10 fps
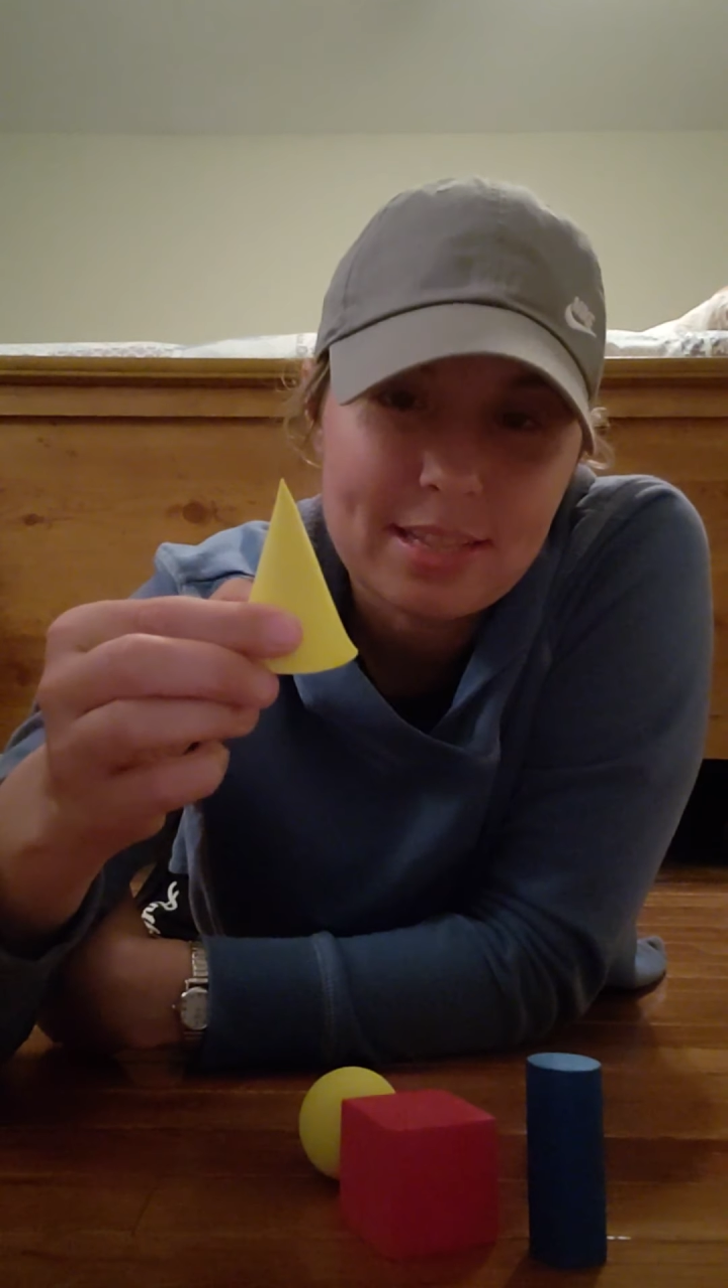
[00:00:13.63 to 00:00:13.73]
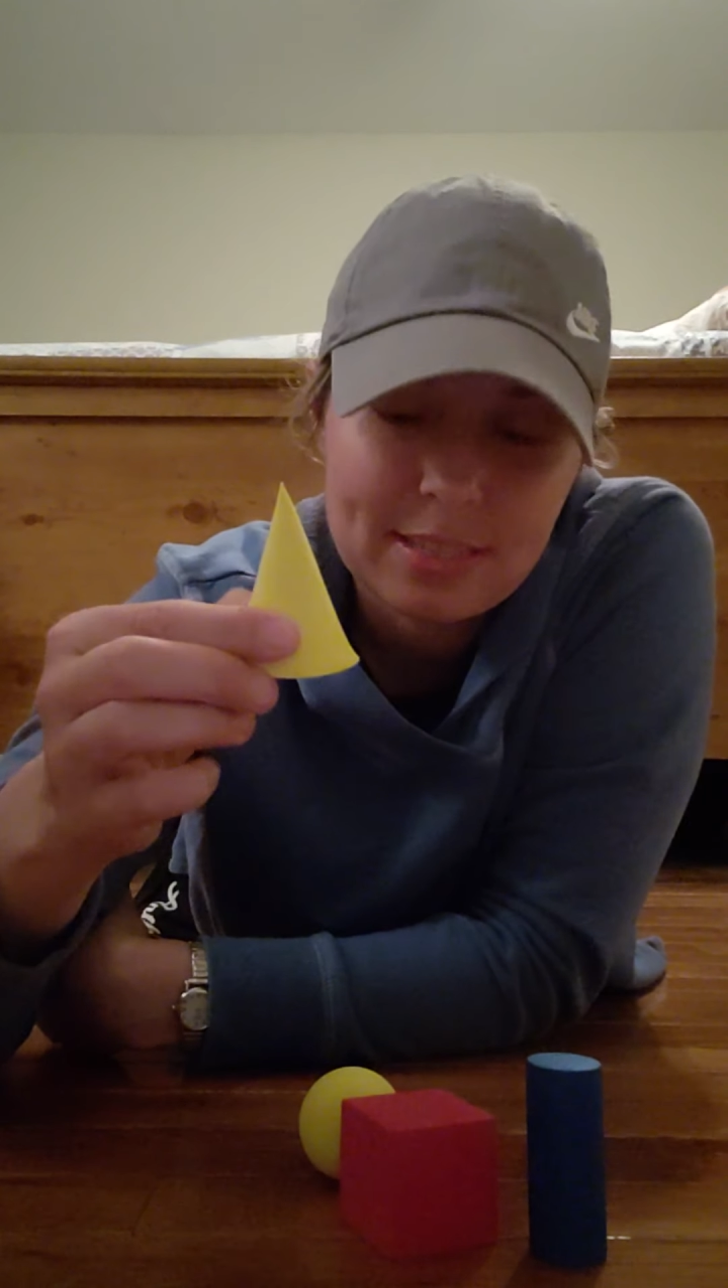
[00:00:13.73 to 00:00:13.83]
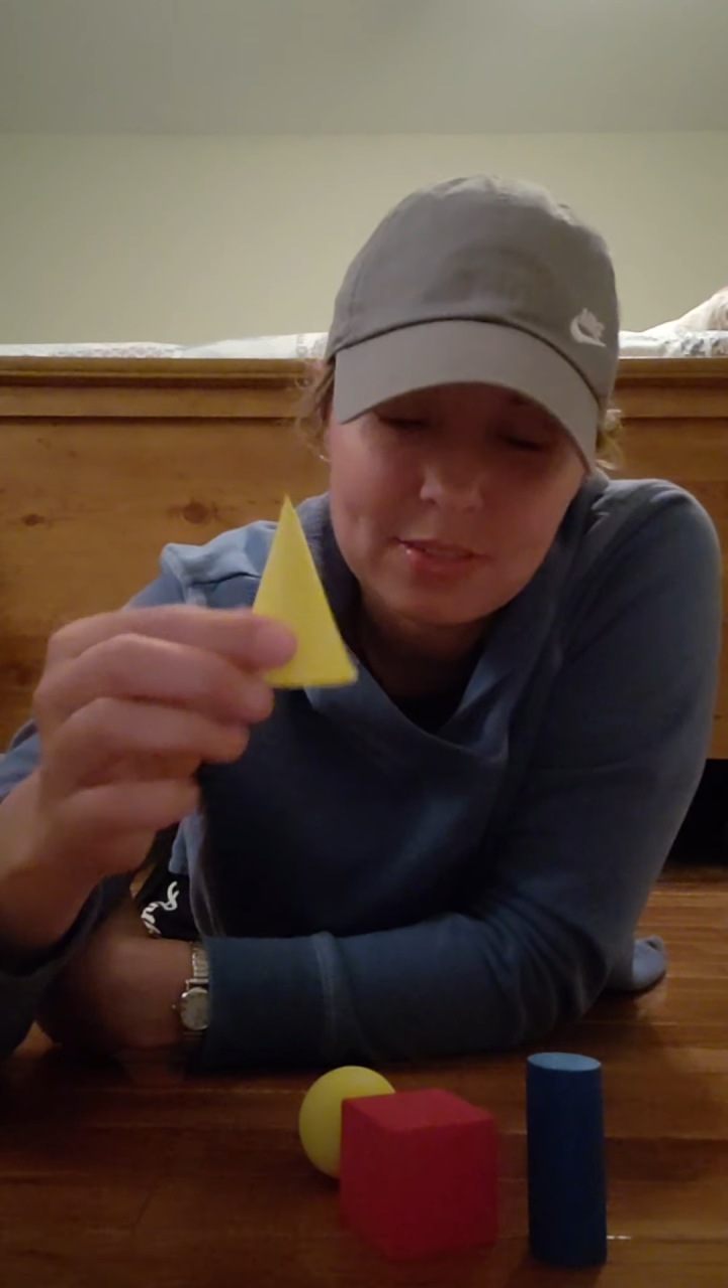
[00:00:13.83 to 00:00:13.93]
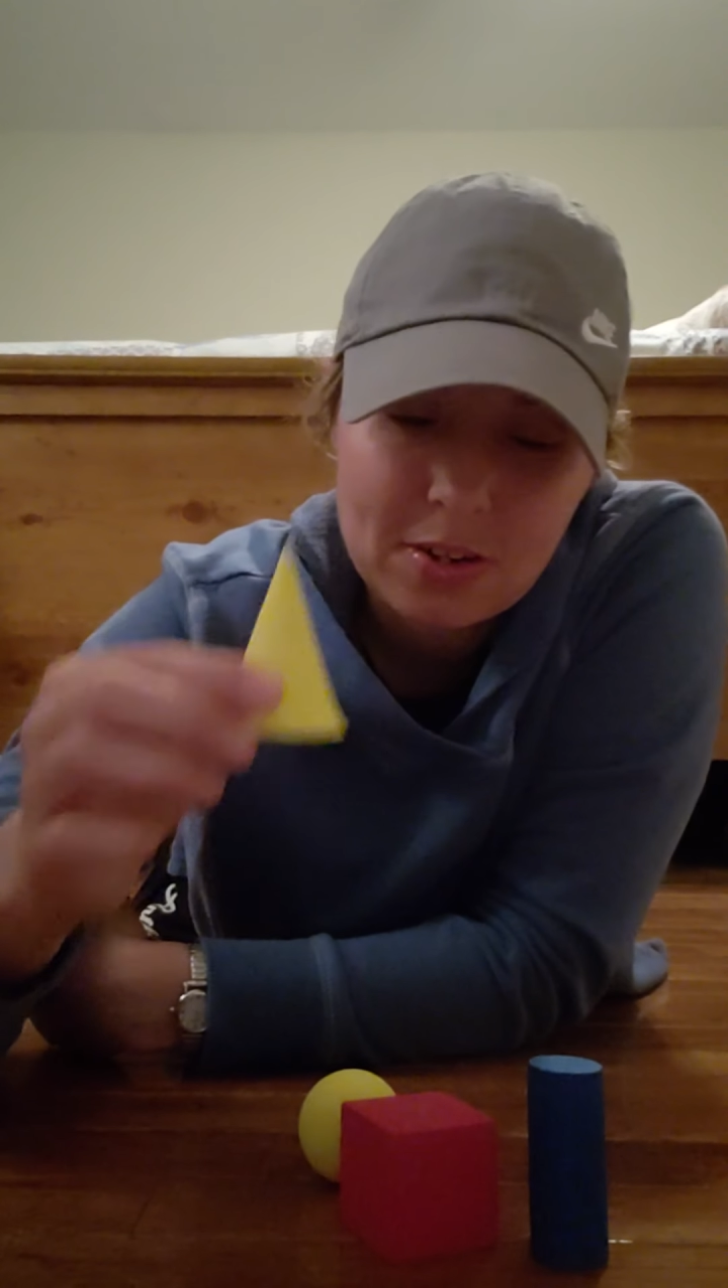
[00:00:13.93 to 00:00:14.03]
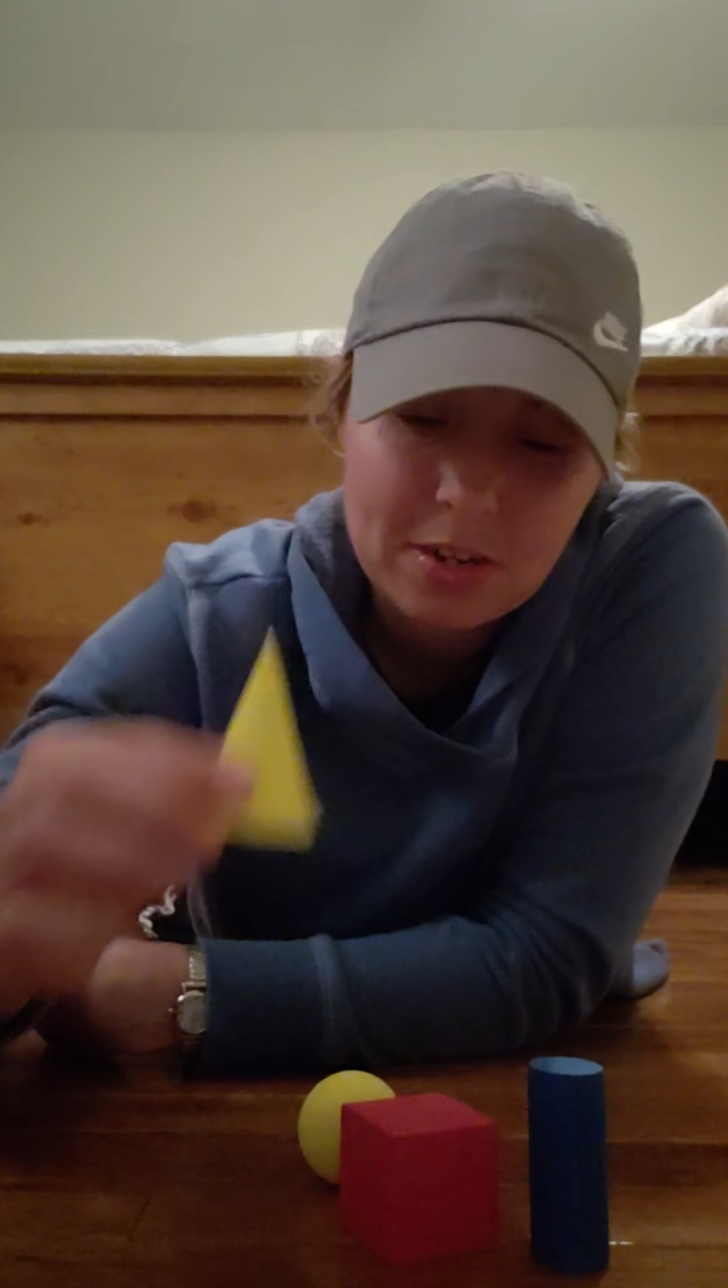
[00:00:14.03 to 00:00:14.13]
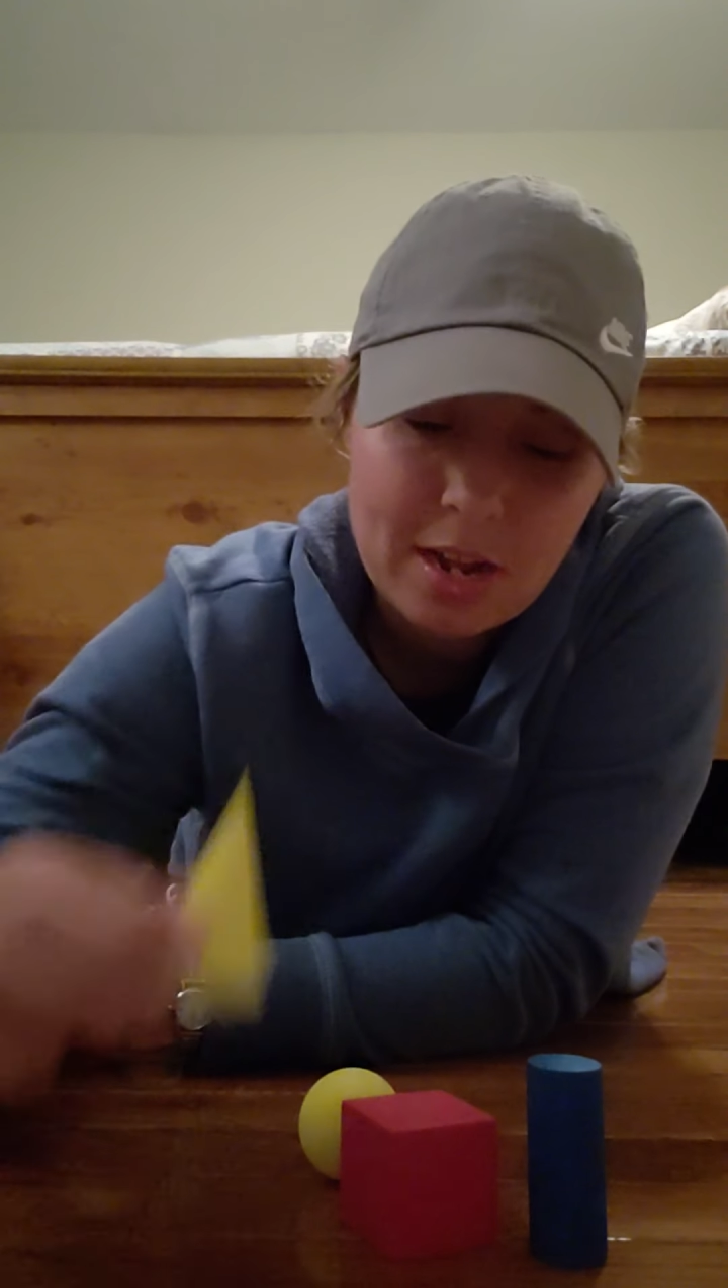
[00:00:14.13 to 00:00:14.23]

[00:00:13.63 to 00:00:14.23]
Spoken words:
this is our